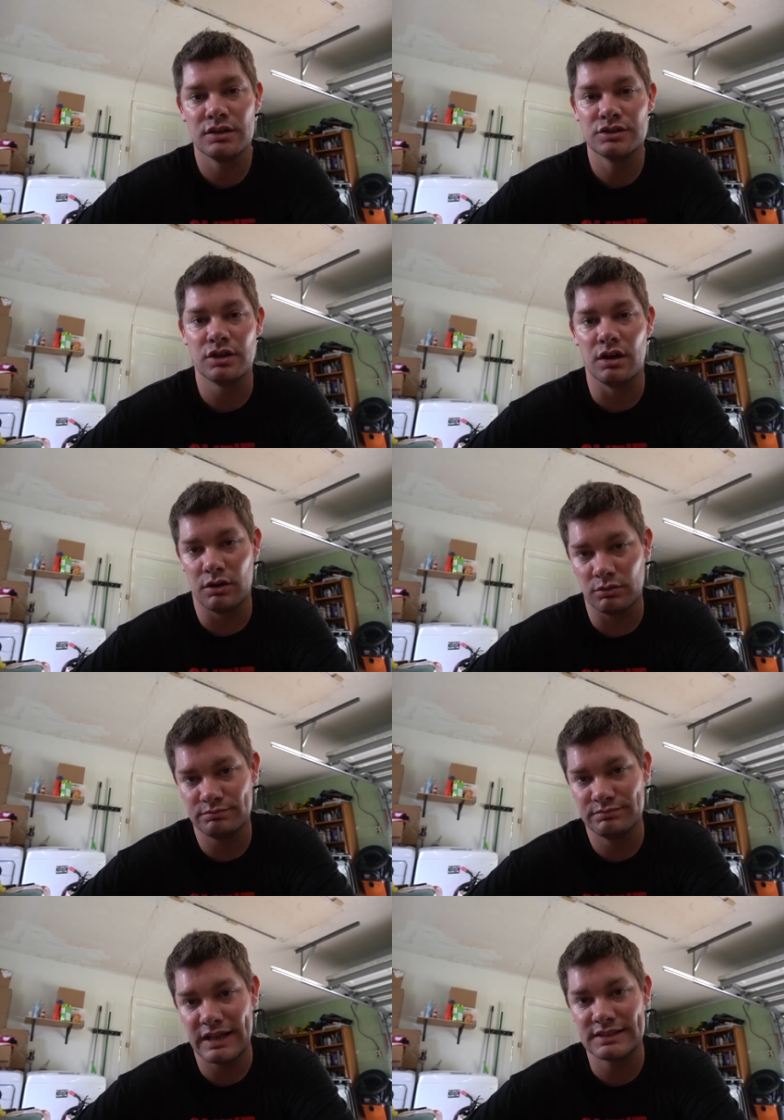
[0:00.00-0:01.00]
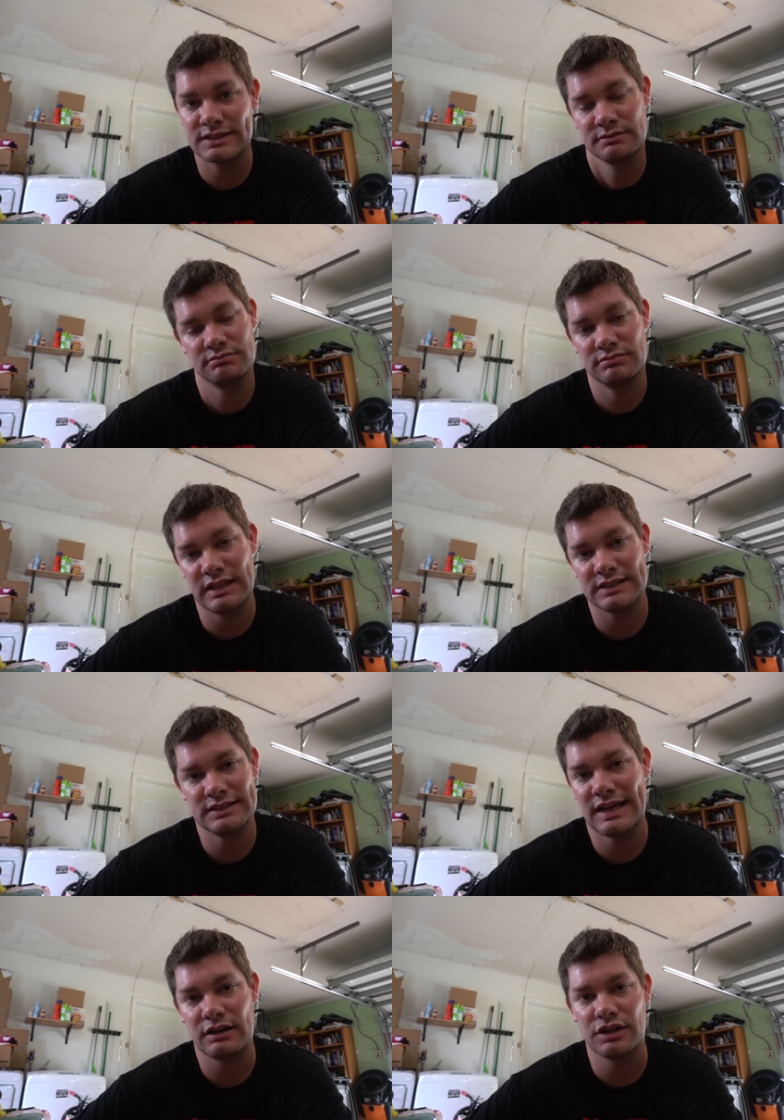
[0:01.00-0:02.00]
So that's
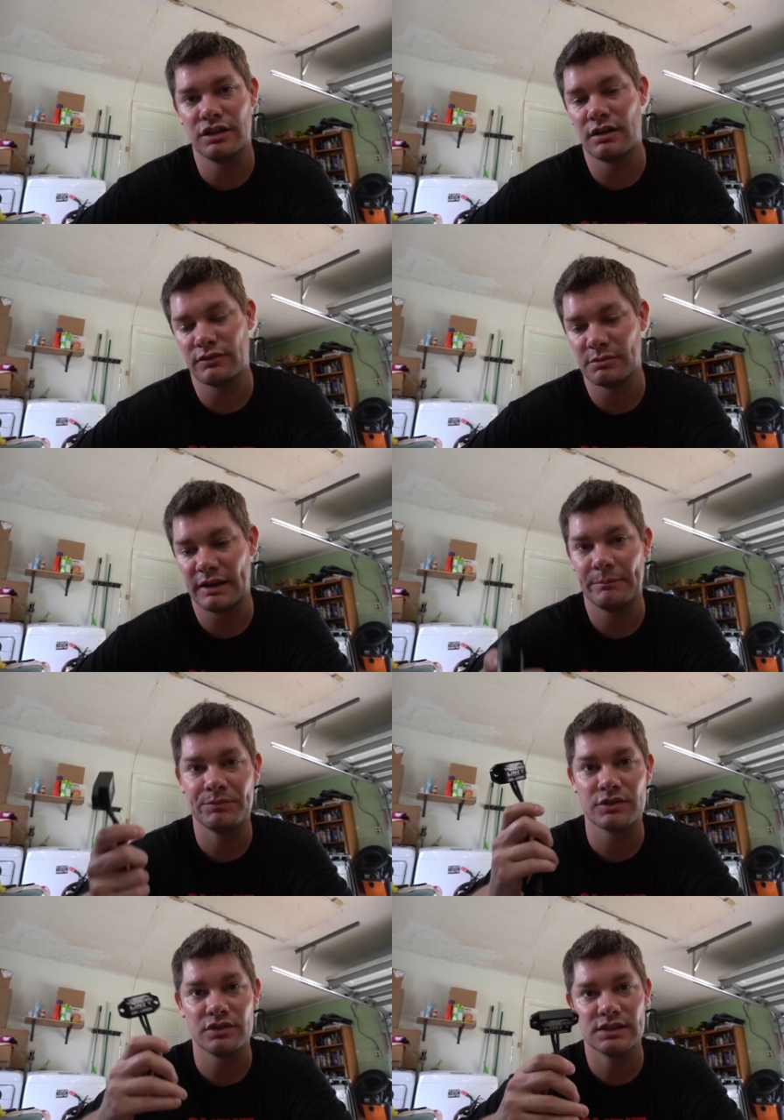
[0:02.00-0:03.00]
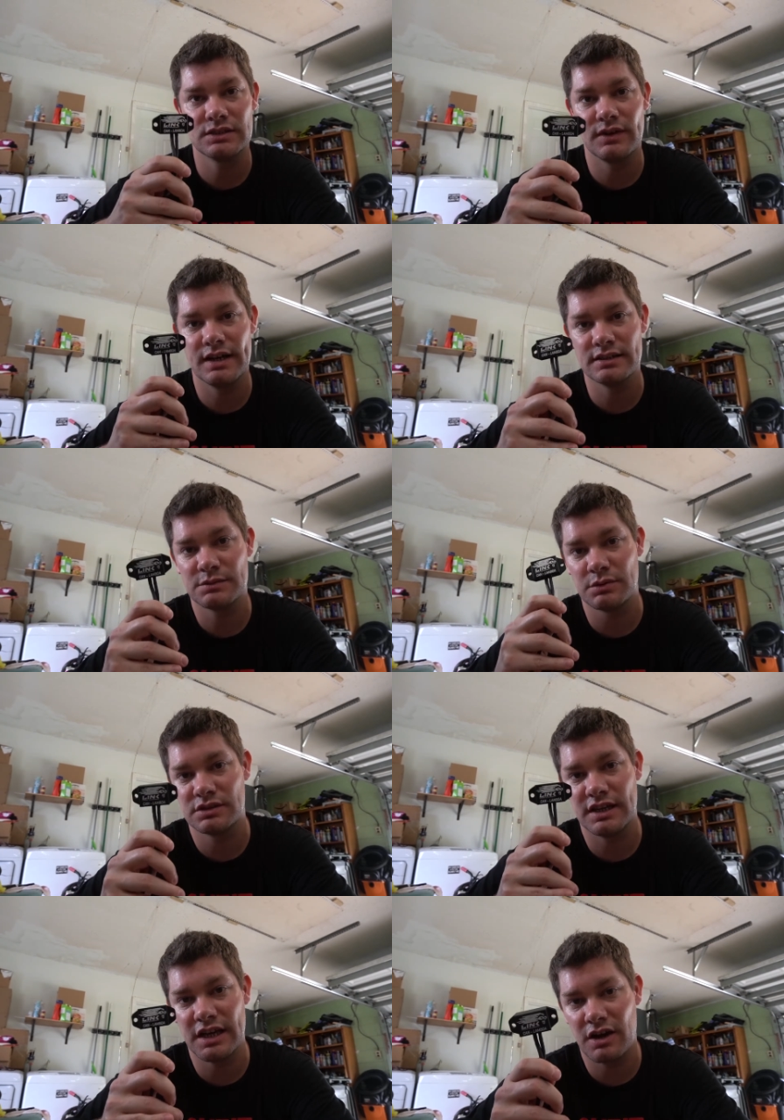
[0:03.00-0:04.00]
that's not good enough for me. So this device is supposed
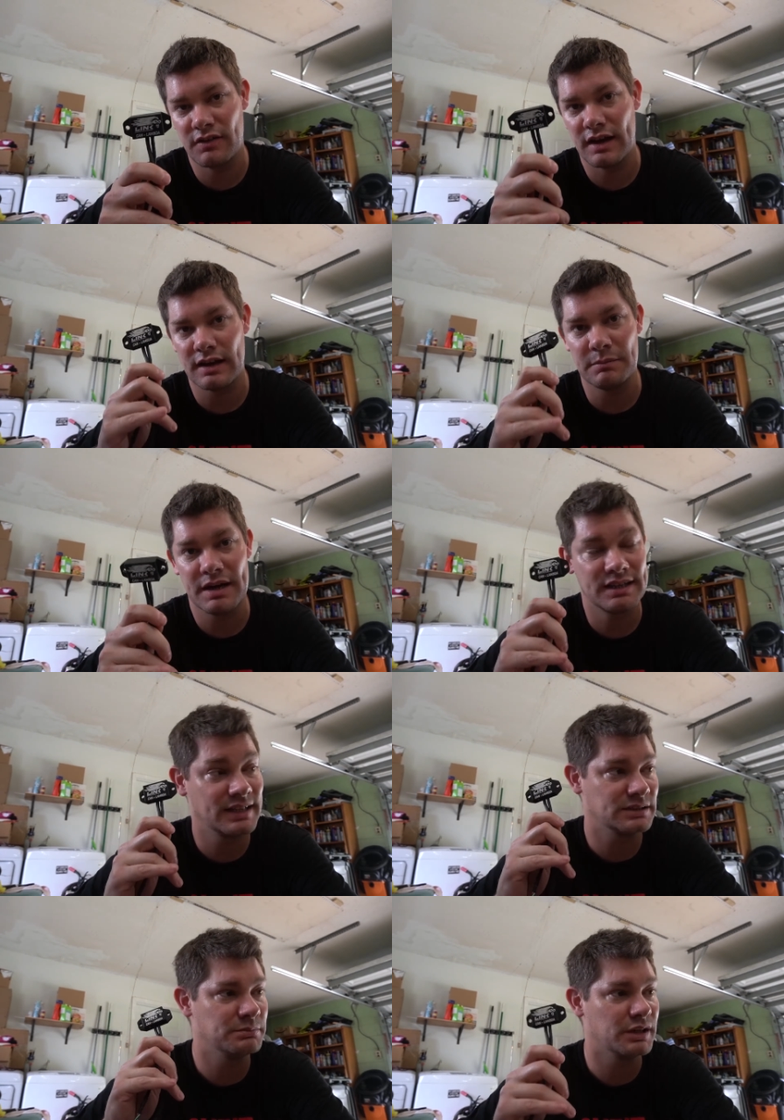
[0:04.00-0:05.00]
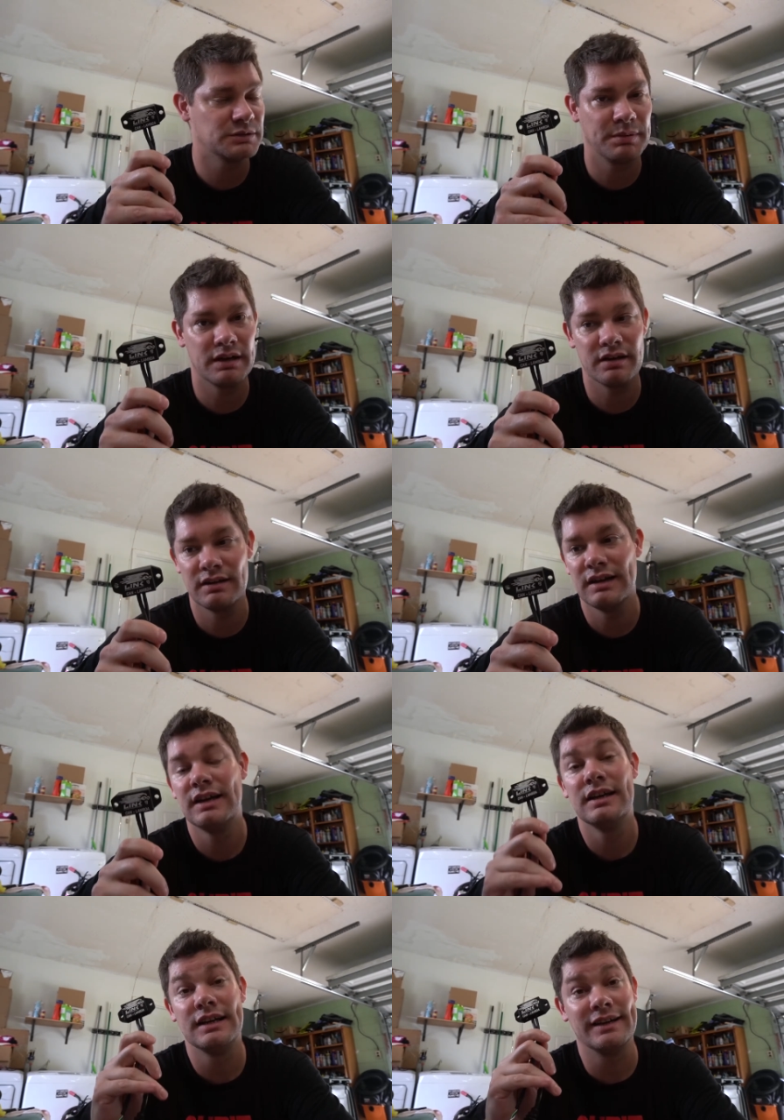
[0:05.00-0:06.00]
to take care of that and make things much better.
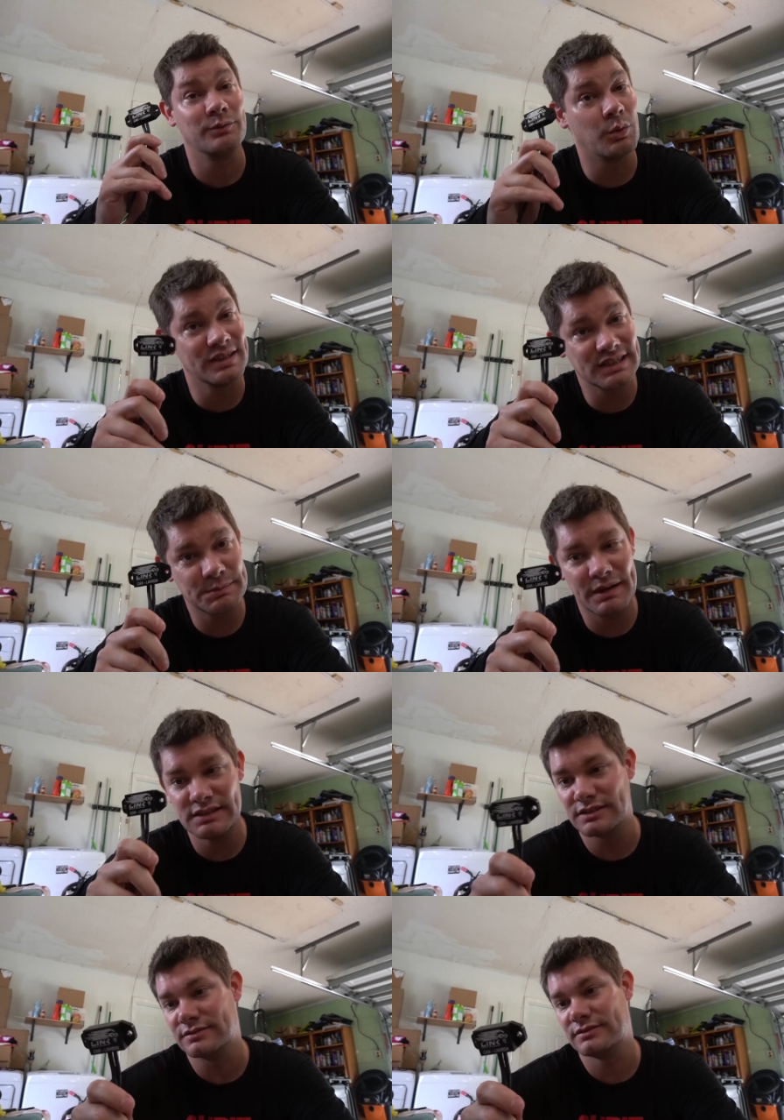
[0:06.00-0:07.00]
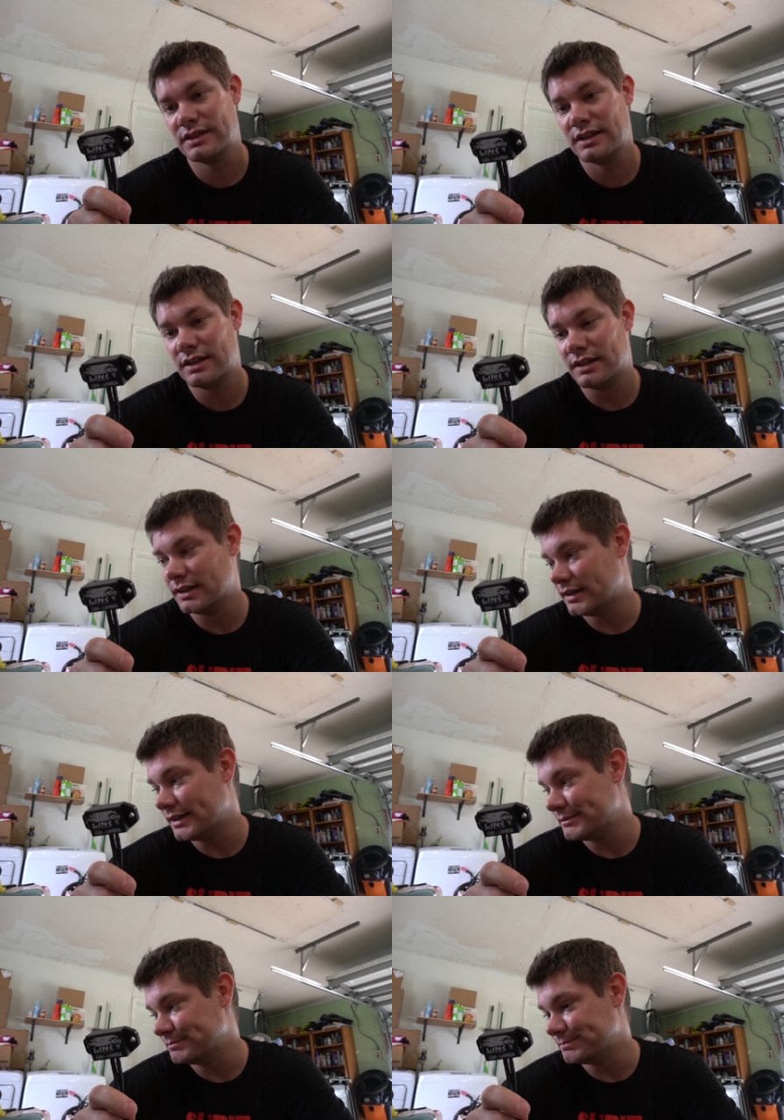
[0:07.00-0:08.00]
It was expensive.
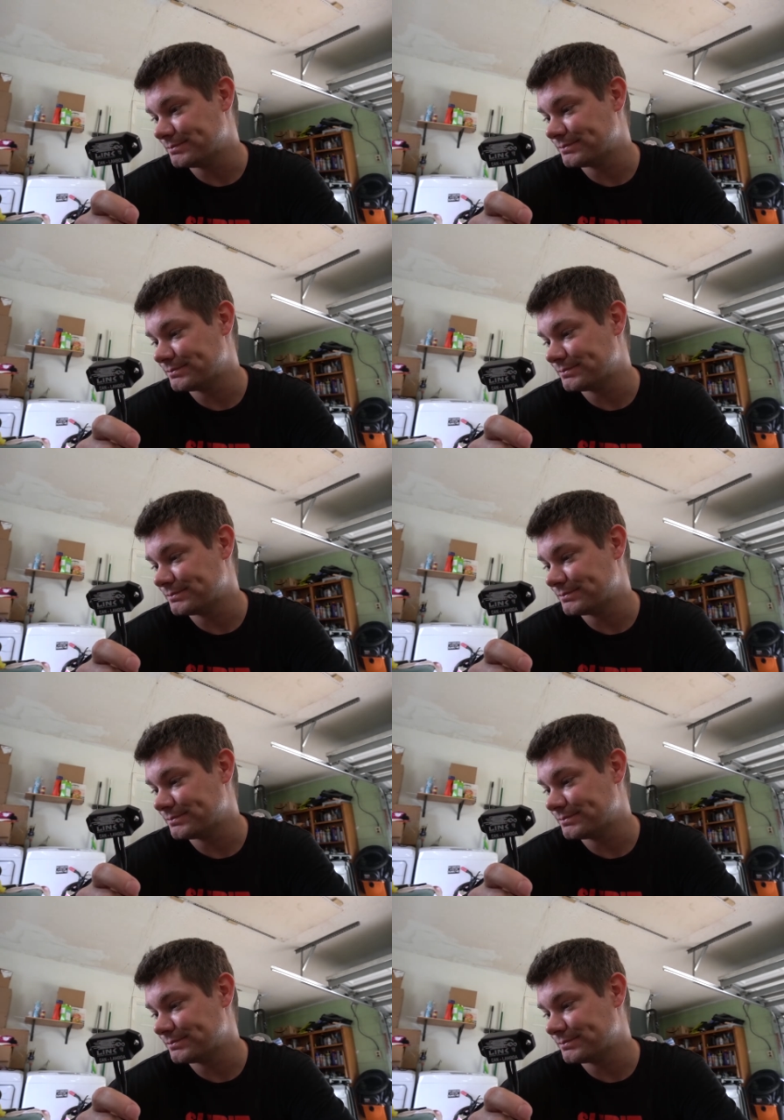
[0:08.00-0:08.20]
Um,